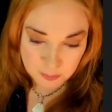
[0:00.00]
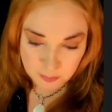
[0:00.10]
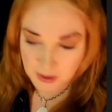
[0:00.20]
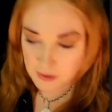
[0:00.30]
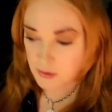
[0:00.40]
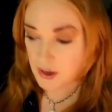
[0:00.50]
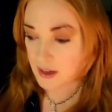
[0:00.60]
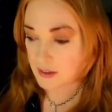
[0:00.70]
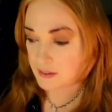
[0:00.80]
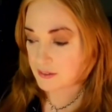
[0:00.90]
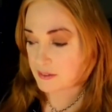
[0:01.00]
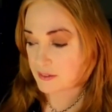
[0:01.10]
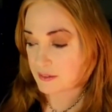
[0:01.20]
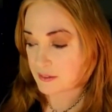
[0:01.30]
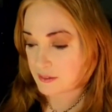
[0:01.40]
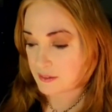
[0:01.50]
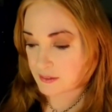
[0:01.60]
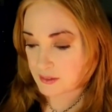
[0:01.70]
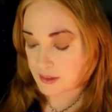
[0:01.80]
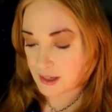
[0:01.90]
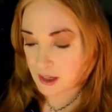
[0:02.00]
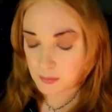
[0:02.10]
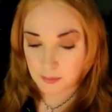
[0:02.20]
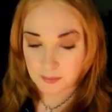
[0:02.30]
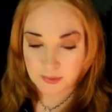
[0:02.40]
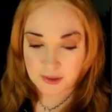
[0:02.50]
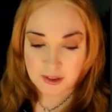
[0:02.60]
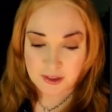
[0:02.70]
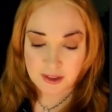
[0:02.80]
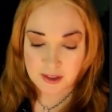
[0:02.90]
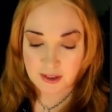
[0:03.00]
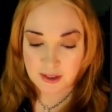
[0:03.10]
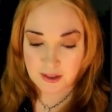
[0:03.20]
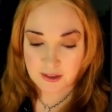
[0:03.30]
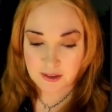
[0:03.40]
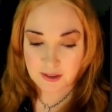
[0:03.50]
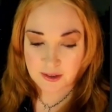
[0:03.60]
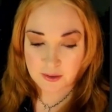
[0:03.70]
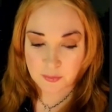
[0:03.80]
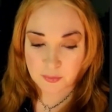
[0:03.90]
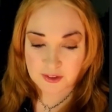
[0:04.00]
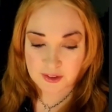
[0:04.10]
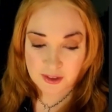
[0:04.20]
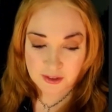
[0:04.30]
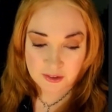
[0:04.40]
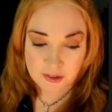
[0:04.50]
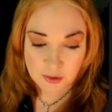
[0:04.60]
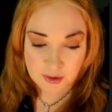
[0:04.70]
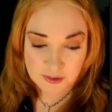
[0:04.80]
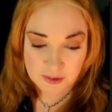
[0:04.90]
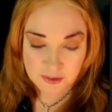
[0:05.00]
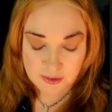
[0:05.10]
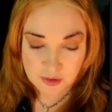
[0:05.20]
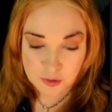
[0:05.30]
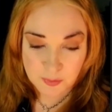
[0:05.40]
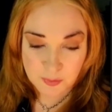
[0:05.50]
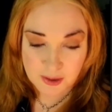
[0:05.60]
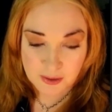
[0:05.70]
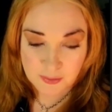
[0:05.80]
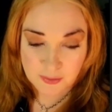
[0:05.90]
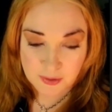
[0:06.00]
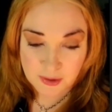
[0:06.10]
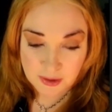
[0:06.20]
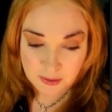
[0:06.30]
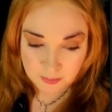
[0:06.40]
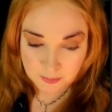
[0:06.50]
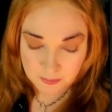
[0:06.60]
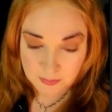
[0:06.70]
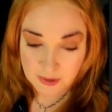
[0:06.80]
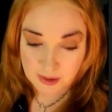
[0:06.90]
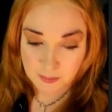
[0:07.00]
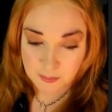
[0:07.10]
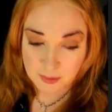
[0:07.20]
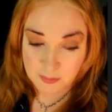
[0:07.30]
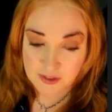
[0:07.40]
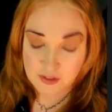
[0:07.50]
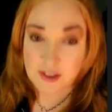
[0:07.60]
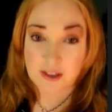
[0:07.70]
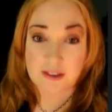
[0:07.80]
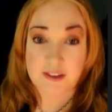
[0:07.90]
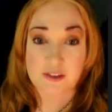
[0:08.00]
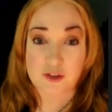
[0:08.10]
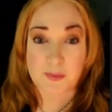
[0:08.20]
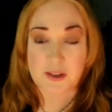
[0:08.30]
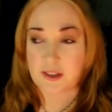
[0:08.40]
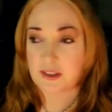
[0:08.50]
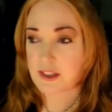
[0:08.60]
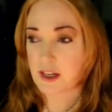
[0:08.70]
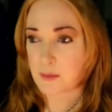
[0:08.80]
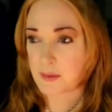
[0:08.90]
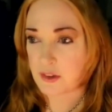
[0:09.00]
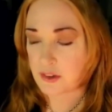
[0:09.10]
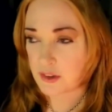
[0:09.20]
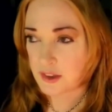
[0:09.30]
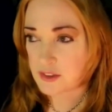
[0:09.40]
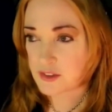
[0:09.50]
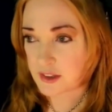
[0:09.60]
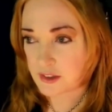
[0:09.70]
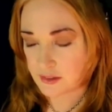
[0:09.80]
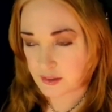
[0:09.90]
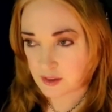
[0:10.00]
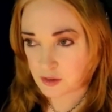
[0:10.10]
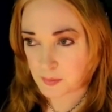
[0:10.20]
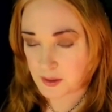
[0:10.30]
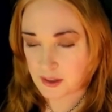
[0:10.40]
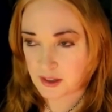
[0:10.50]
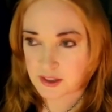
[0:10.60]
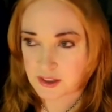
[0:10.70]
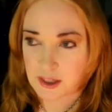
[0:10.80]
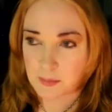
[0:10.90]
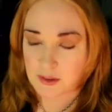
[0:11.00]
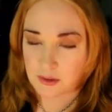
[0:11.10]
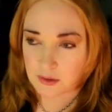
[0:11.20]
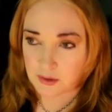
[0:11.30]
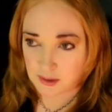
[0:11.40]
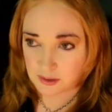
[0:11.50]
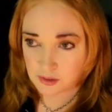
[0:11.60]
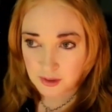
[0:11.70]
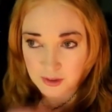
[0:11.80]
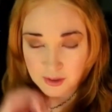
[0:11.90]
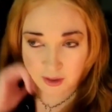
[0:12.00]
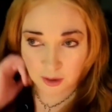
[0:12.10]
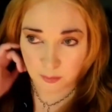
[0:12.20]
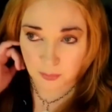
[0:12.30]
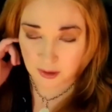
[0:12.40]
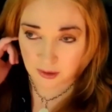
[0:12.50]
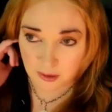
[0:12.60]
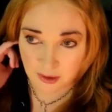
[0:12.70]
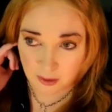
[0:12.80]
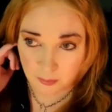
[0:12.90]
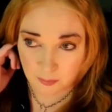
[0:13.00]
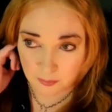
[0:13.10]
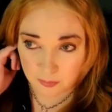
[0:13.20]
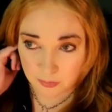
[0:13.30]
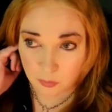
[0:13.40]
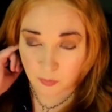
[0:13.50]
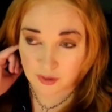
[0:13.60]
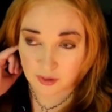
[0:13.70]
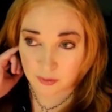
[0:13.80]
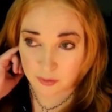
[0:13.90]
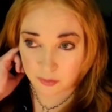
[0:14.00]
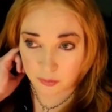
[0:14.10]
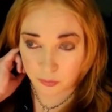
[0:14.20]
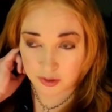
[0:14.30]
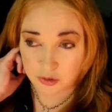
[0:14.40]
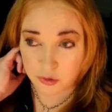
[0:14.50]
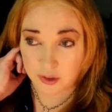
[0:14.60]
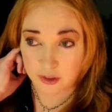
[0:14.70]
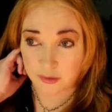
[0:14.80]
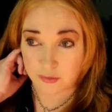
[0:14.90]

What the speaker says: punk rock album. And we did. I didn't. I'm not saying I didn't spend any time on the lyrics. I spent a lot of time on the lyrics, but we sort of